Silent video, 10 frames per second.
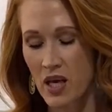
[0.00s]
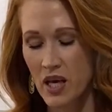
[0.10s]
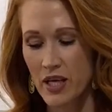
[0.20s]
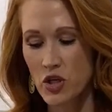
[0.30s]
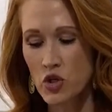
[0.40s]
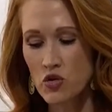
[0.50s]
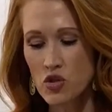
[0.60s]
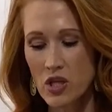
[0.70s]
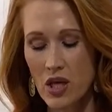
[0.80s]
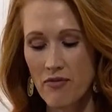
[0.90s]
And
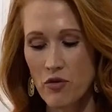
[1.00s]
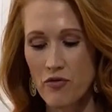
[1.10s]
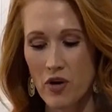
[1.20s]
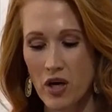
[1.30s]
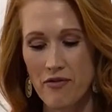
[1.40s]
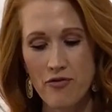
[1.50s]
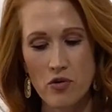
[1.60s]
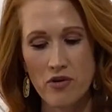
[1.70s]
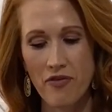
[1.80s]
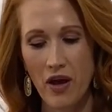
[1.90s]
usually if you've got
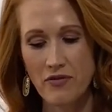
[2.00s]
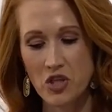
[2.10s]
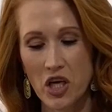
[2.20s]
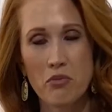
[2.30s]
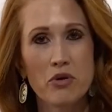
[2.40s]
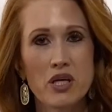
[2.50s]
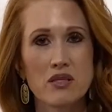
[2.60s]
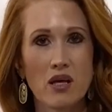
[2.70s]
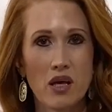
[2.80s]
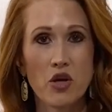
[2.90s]
4 or 5 chicken breasts
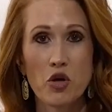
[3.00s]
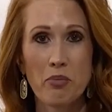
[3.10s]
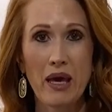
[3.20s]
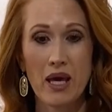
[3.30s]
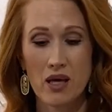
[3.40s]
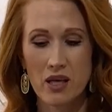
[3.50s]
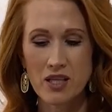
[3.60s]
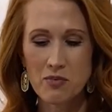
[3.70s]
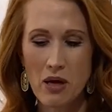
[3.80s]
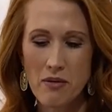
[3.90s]
in your pan,
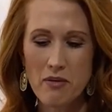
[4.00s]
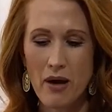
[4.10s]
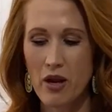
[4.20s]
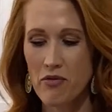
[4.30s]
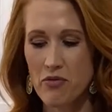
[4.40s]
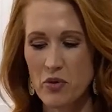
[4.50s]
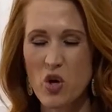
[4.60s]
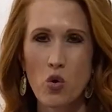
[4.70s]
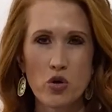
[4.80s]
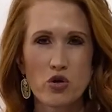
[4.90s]
it's probably about
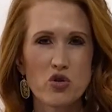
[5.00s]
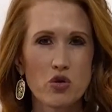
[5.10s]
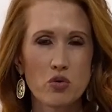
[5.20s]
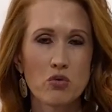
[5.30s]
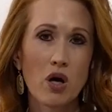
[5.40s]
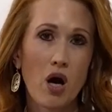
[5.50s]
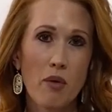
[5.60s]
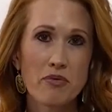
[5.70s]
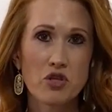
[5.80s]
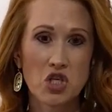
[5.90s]
3/4 to a
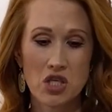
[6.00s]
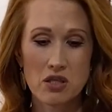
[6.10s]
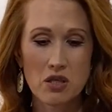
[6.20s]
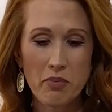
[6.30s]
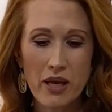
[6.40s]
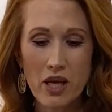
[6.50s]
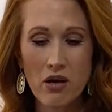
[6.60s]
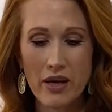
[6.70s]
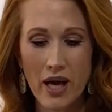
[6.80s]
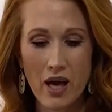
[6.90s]
cup of cheese, depending
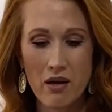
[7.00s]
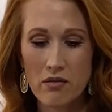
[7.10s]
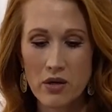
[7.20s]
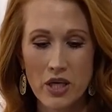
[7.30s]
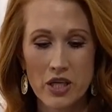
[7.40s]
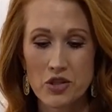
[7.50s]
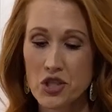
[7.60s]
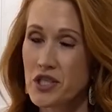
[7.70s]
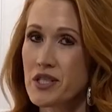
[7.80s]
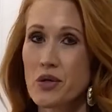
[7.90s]
on how
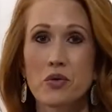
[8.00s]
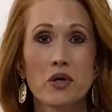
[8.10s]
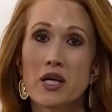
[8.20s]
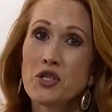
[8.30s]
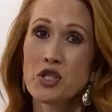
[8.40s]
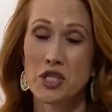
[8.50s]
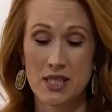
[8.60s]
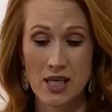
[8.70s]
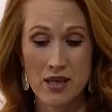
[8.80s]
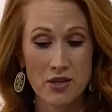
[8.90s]
cheesy or
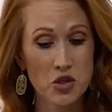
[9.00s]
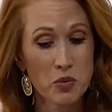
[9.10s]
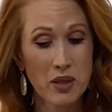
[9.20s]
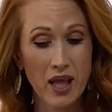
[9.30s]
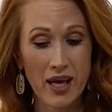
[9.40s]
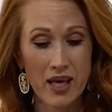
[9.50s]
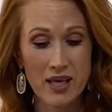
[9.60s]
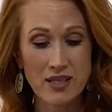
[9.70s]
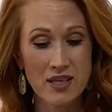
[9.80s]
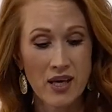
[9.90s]
uncheesy that you would like it.